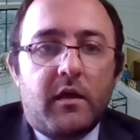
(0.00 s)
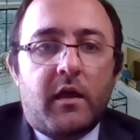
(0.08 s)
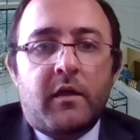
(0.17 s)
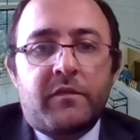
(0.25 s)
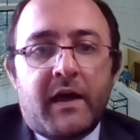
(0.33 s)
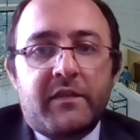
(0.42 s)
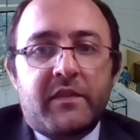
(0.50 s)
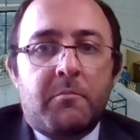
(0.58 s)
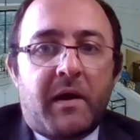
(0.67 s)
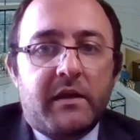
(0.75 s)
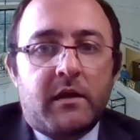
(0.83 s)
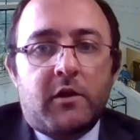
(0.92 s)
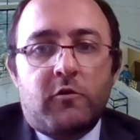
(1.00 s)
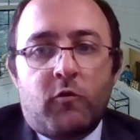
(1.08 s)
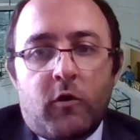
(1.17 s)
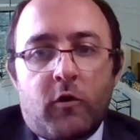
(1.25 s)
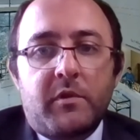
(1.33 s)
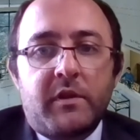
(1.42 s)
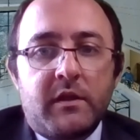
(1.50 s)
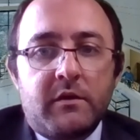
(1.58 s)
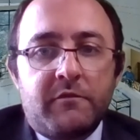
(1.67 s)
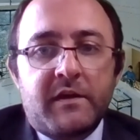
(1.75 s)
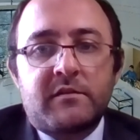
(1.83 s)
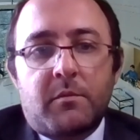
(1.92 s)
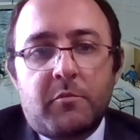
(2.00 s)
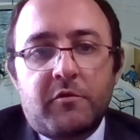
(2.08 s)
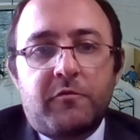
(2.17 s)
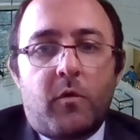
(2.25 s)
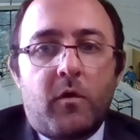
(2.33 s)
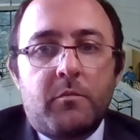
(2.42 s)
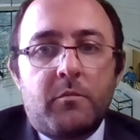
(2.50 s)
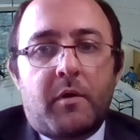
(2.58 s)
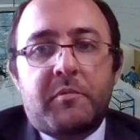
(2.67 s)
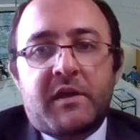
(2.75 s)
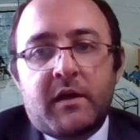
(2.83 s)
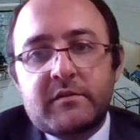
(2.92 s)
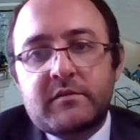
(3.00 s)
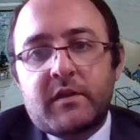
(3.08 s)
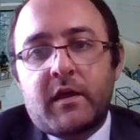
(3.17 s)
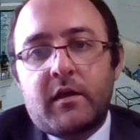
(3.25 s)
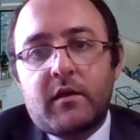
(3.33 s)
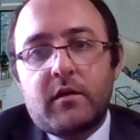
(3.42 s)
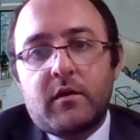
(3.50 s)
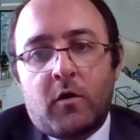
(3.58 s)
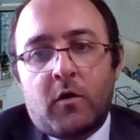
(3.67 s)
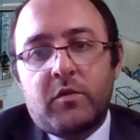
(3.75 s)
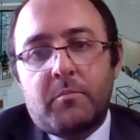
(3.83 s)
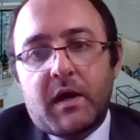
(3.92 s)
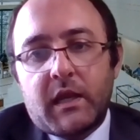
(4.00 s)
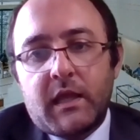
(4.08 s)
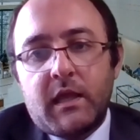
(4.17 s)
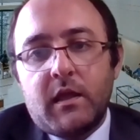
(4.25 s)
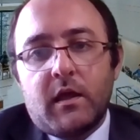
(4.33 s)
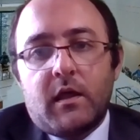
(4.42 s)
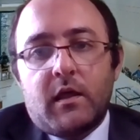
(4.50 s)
and that they might not normally evict someone for, but because they owe the money,